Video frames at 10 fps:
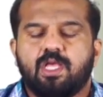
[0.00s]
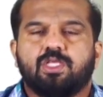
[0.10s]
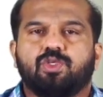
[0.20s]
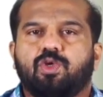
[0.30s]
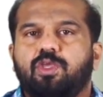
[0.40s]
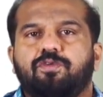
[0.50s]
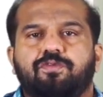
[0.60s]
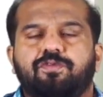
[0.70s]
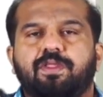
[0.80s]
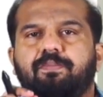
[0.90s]
So
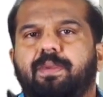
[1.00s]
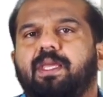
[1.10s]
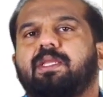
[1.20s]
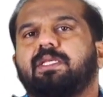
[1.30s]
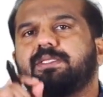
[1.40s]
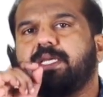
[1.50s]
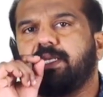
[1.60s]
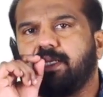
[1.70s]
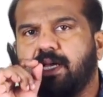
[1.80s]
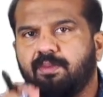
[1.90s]
if the pain is
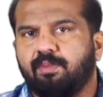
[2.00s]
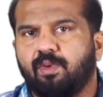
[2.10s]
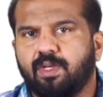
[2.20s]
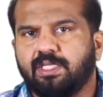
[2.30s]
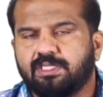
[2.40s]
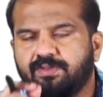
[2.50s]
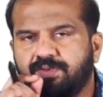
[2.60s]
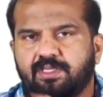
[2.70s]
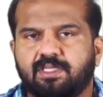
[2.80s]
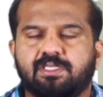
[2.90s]
getting abolished
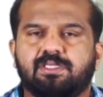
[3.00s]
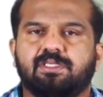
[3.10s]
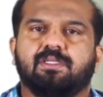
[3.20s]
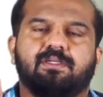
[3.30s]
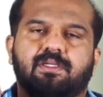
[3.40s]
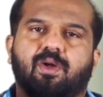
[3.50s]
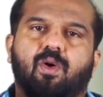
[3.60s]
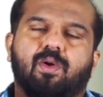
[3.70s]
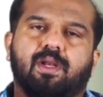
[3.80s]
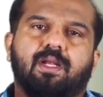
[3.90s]
with these
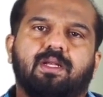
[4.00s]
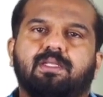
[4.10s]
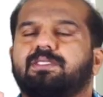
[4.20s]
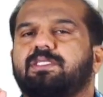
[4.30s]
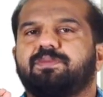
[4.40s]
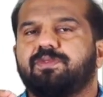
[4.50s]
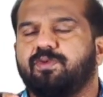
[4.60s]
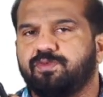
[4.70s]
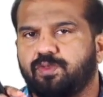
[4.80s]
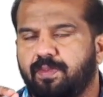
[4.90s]
oral strips
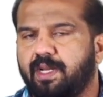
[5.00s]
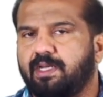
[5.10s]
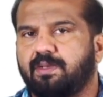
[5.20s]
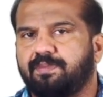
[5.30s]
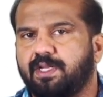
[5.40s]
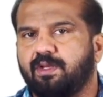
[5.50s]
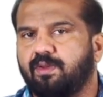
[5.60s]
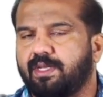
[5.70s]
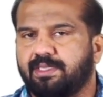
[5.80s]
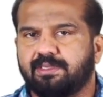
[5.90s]
of sumatriptan
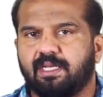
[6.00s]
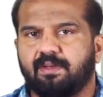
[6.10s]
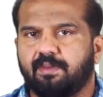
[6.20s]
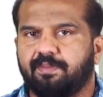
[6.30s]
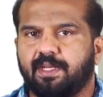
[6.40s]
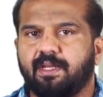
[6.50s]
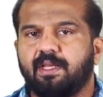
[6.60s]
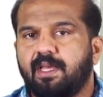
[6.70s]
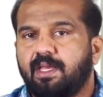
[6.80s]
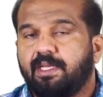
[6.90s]
or rizatriptan,
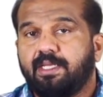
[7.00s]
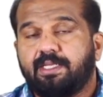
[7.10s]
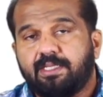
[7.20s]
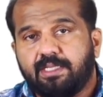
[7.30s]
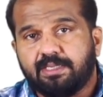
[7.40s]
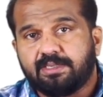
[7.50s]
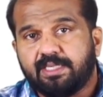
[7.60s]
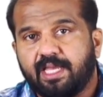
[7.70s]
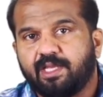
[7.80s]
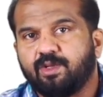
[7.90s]
it is
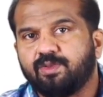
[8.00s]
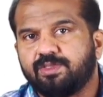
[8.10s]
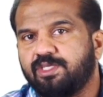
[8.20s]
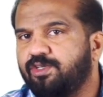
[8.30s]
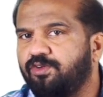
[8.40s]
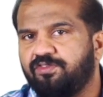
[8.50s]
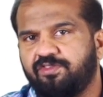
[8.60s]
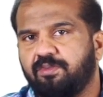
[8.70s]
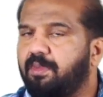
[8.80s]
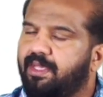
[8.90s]
diagnostic of
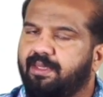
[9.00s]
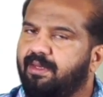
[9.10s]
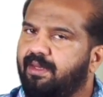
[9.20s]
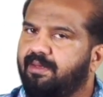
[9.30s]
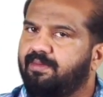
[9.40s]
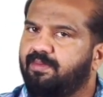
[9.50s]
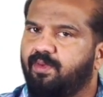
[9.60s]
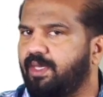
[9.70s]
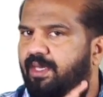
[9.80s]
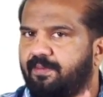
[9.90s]
migraine.
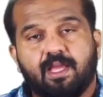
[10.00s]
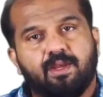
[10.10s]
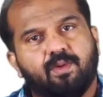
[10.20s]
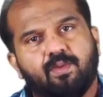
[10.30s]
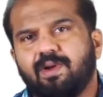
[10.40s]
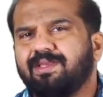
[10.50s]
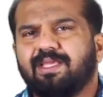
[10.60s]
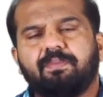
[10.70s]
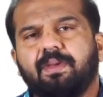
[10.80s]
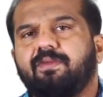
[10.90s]
Okay. No
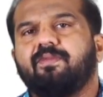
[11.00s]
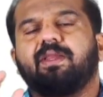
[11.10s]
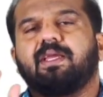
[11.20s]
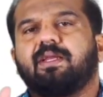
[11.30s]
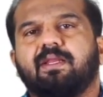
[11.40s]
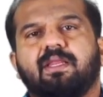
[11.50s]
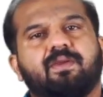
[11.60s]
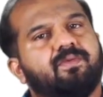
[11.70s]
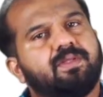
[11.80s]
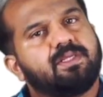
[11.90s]
other pain will get
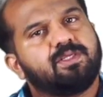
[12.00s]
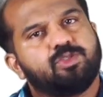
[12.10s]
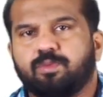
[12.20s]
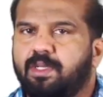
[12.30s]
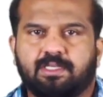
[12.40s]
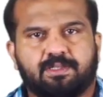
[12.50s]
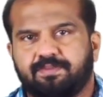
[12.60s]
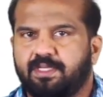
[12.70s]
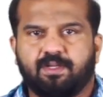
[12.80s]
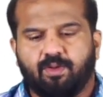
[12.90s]
relieved with
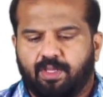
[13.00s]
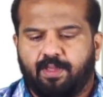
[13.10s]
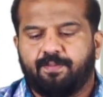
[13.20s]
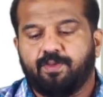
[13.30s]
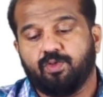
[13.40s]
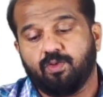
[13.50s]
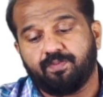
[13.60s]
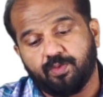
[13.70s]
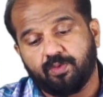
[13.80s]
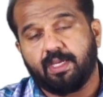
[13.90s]
sumatriptan. Okay. So
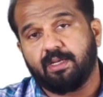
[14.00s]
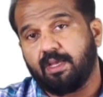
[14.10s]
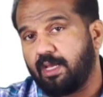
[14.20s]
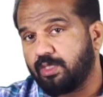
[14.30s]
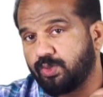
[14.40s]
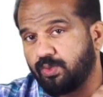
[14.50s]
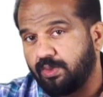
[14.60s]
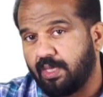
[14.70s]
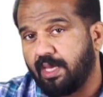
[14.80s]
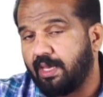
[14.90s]
you can
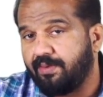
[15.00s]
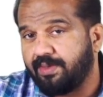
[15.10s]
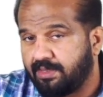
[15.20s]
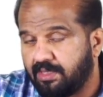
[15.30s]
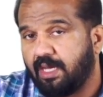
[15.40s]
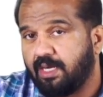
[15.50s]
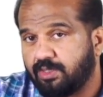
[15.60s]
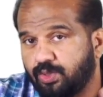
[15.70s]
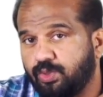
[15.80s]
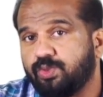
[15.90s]

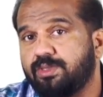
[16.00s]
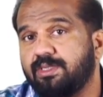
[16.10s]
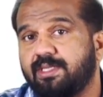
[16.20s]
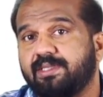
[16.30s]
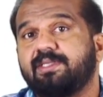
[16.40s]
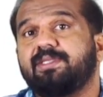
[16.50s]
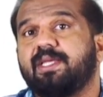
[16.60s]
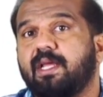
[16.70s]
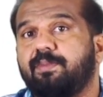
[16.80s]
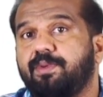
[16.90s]
also use this as a
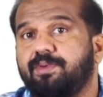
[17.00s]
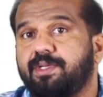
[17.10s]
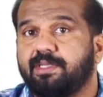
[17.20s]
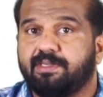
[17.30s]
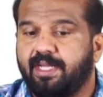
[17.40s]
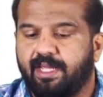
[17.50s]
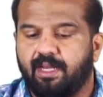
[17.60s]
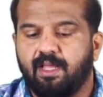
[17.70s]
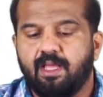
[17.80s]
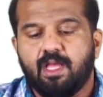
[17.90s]
therapeutic trial.
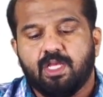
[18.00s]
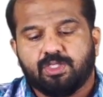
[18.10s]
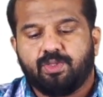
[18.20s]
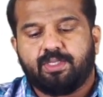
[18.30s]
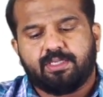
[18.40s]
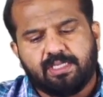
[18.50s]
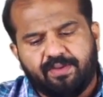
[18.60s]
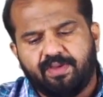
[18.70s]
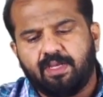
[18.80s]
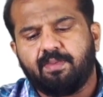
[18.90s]
So it is
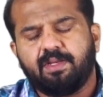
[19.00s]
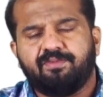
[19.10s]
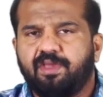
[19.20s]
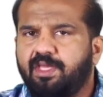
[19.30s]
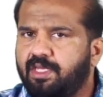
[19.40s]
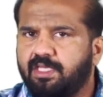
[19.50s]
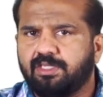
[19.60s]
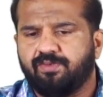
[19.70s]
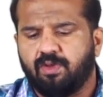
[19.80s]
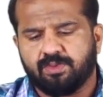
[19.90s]
available in
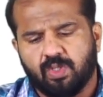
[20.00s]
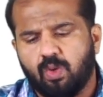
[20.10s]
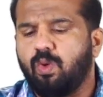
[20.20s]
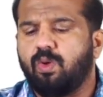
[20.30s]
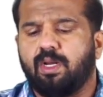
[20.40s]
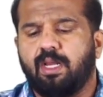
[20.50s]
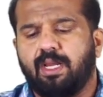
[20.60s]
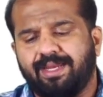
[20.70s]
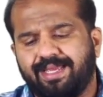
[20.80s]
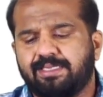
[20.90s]
various forms: oral,
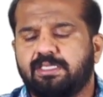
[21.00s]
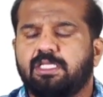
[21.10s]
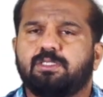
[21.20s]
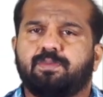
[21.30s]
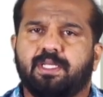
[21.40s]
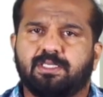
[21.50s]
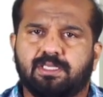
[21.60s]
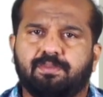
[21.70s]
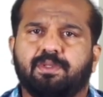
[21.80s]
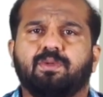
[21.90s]
nasal spray,
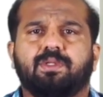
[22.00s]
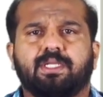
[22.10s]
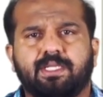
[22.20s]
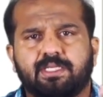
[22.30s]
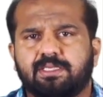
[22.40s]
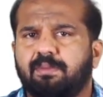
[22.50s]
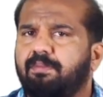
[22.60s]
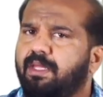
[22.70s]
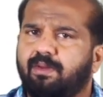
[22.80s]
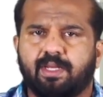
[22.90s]
subcutaneous,
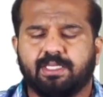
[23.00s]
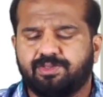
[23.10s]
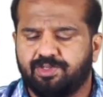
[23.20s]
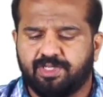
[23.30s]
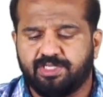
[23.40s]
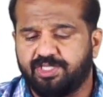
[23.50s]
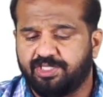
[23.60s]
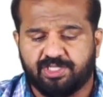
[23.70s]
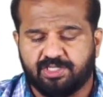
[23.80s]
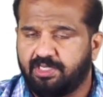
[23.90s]
sublingual, etc.
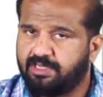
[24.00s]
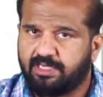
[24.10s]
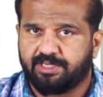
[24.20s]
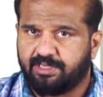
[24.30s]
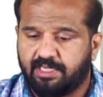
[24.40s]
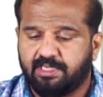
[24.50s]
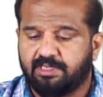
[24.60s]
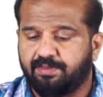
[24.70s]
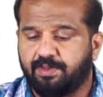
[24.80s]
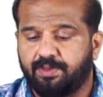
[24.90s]
Injection, that is
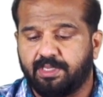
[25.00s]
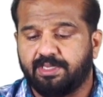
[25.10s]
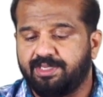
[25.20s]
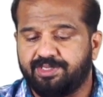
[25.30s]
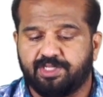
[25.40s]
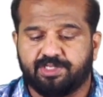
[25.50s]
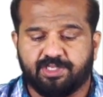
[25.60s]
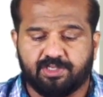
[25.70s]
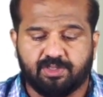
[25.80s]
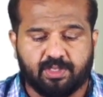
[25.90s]
subcutaneous
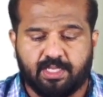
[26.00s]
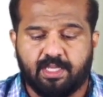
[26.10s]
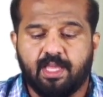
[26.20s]
injections. Okay.